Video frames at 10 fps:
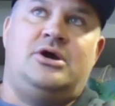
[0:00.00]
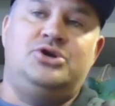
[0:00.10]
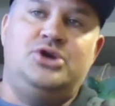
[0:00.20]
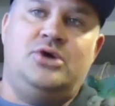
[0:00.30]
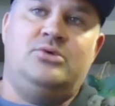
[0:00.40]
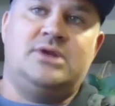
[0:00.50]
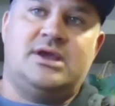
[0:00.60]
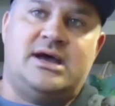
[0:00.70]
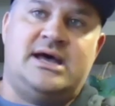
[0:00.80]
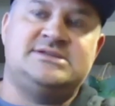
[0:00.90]
known
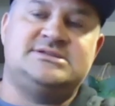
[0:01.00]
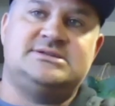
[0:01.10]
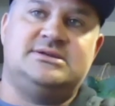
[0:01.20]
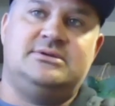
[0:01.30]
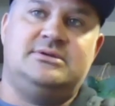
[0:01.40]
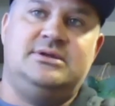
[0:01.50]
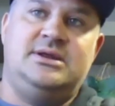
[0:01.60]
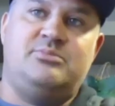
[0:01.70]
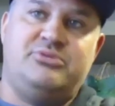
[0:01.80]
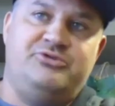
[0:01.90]
cost
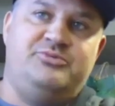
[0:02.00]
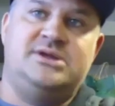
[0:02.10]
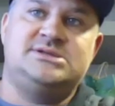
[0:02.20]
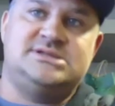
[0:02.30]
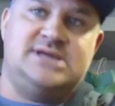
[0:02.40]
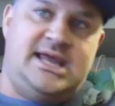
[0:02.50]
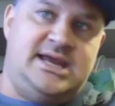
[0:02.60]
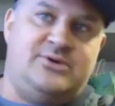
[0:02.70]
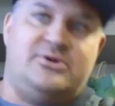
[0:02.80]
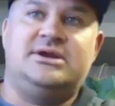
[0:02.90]
improvements to
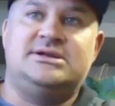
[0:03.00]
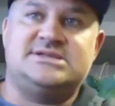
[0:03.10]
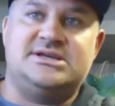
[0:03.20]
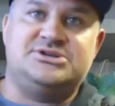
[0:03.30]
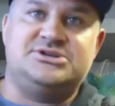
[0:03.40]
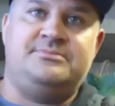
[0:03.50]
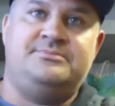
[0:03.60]
any organization.